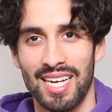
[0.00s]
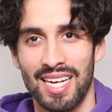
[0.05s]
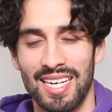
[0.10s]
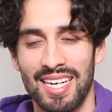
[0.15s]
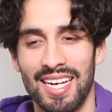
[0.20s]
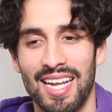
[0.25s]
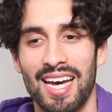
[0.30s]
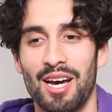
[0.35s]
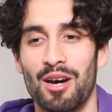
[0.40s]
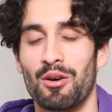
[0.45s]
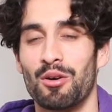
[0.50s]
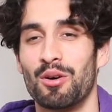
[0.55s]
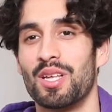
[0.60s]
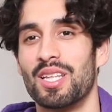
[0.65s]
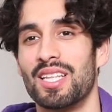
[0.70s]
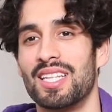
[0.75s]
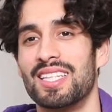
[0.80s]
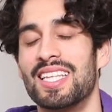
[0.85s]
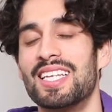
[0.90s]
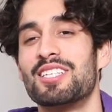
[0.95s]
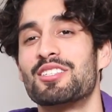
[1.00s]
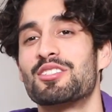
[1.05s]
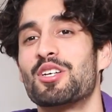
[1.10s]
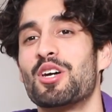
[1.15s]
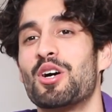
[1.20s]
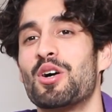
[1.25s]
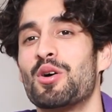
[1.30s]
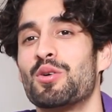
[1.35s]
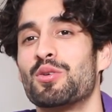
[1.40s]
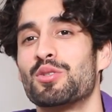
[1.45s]
Now, this
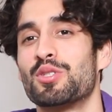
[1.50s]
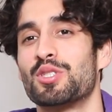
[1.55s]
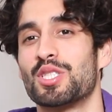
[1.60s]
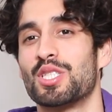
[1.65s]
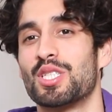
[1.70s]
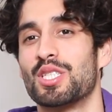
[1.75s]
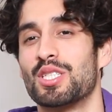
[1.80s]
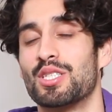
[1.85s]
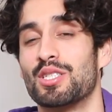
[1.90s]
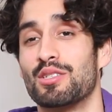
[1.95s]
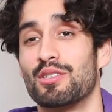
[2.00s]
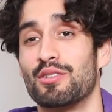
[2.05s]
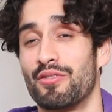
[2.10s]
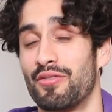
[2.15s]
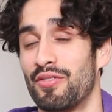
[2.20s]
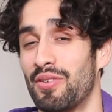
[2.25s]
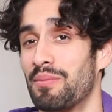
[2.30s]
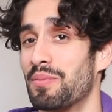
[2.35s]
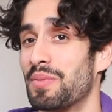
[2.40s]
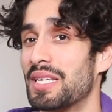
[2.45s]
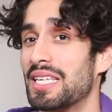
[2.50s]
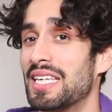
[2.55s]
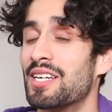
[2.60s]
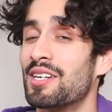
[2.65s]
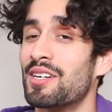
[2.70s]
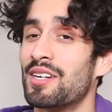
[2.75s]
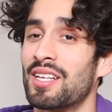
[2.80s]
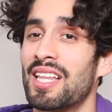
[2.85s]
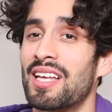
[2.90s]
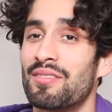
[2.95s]
goes from
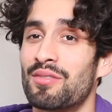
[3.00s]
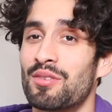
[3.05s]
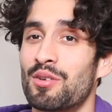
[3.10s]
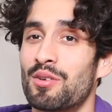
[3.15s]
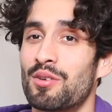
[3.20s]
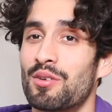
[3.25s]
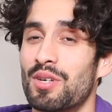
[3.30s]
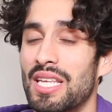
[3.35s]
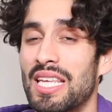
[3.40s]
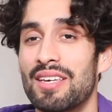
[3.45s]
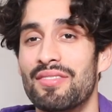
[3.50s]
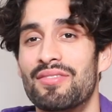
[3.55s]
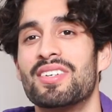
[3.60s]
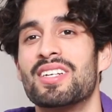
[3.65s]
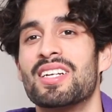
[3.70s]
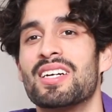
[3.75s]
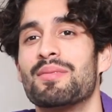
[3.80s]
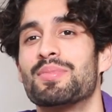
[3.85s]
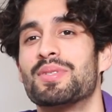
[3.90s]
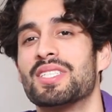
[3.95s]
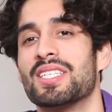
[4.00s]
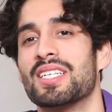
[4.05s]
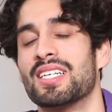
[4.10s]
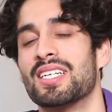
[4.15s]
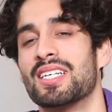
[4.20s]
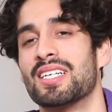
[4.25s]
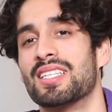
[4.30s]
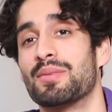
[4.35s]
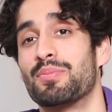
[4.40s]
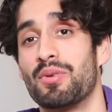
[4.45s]
beginner level even up to
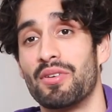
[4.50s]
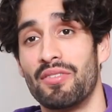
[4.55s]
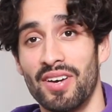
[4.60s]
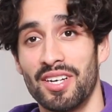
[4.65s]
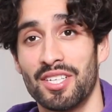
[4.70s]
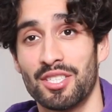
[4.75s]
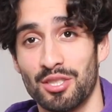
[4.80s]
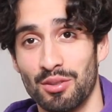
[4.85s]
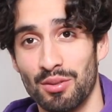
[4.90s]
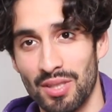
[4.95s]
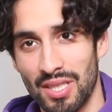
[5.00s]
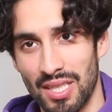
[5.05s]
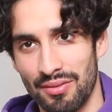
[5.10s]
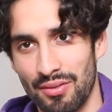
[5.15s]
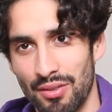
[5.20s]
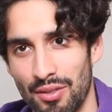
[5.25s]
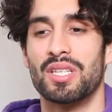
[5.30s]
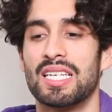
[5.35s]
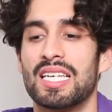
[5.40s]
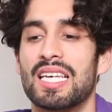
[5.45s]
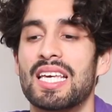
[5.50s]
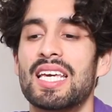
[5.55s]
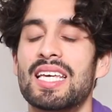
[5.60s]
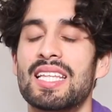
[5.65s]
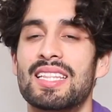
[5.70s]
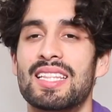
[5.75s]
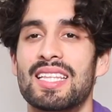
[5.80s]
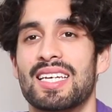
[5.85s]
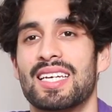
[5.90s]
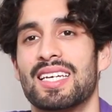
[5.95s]
the professional level. The
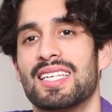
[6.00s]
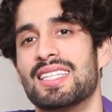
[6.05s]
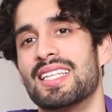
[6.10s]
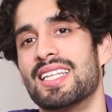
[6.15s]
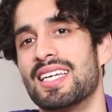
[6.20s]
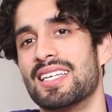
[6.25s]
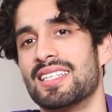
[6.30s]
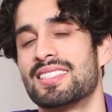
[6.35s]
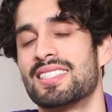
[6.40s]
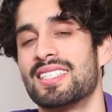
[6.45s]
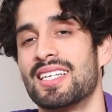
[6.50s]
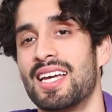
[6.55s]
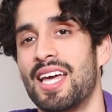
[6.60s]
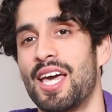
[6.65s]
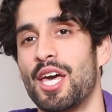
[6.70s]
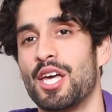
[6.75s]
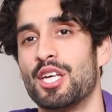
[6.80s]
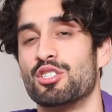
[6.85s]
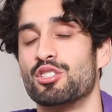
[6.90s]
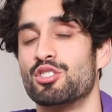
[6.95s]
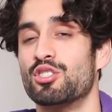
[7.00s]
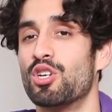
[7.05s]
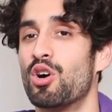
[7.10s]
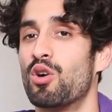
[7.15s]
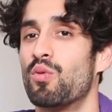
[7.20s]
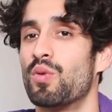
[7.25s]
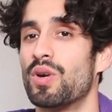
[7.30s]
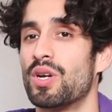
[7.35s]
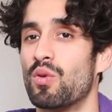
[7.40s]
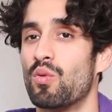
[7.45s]
key thing in this is
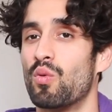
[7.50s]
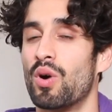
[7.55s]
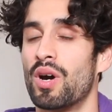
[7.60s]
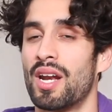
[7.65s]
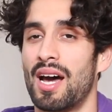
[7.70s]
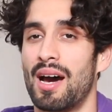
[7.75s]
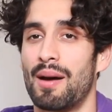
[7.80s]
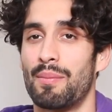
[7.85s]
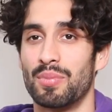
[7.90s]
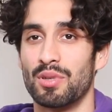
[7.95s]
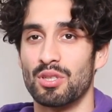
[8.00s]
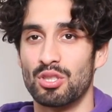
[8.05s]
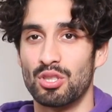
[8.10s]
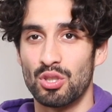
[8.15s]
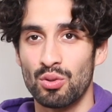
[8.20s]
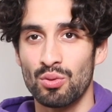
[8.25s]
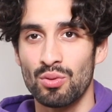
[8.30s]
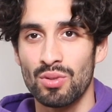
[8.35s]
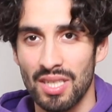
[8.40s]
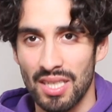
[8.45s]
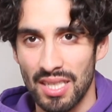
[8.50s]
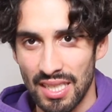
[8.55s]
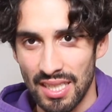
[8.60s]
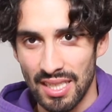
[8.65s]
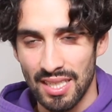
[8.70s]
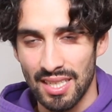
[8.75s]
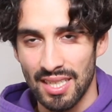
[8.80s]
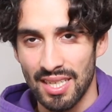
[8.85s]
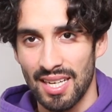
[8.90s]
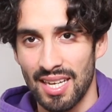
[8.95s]
knowing what
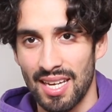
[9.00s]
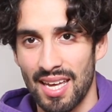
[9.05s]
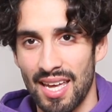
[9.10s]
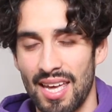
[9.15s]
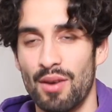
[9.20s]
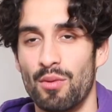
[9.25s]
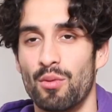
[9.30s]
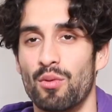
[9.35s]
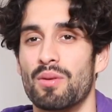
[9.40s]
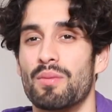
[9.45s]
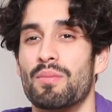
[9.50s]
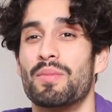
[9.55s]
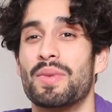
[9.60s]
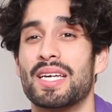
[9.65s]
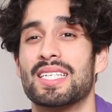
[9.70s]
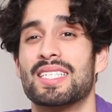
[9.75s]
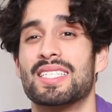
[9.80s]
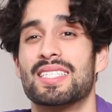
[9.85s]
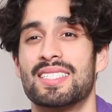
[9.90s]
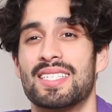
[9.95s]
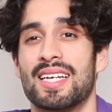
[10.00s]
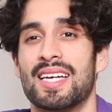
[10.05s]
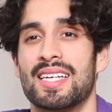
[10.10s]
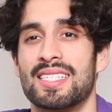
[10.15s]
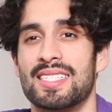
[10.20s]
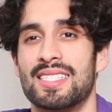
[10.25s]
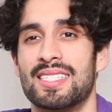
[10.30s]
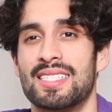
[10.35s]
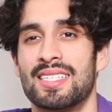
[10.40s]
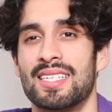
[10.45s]
opportunity it would make
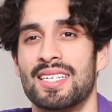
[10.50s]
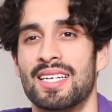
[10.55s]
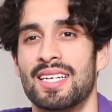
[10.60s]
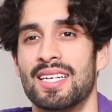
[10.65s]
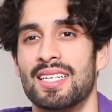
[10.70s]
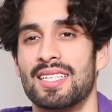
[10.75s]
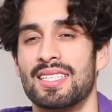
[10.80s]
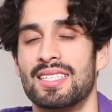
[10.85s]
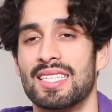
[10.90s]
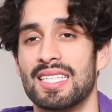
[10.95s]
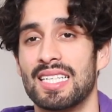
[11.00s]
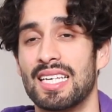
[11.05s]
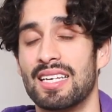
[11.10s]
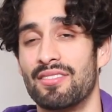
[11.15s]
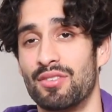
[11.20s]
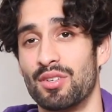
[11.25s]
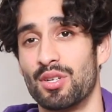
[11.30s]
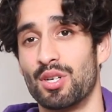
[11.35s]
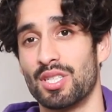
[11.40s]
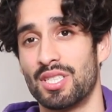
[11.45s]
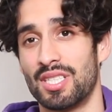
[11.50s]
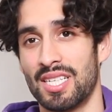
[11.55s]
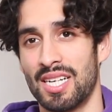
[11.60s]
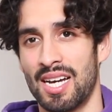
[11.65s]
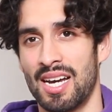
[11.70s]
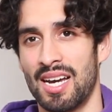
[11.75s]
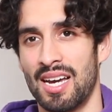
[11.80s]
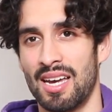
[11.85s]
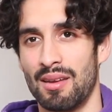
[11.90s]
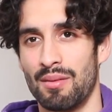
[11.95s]
sense to give your
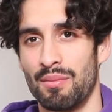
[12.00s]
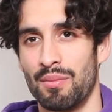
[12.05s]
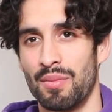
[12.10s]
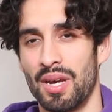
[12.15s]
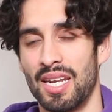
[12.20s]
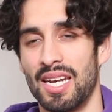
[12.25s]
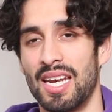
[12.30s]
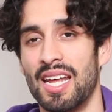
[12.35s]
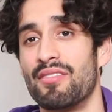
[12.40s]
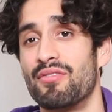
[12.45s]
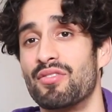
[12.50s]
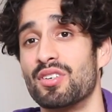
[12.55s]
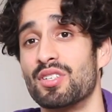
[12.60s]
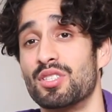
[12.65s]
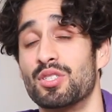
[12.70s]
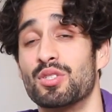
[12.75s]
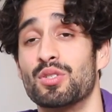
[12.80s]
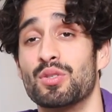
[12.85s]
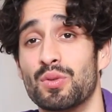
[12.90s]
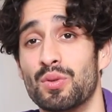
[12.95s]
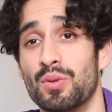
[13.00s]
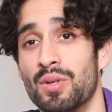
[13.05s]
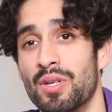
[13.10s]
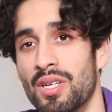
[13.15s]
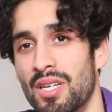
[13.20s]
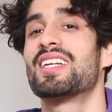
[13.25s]
time and effort to.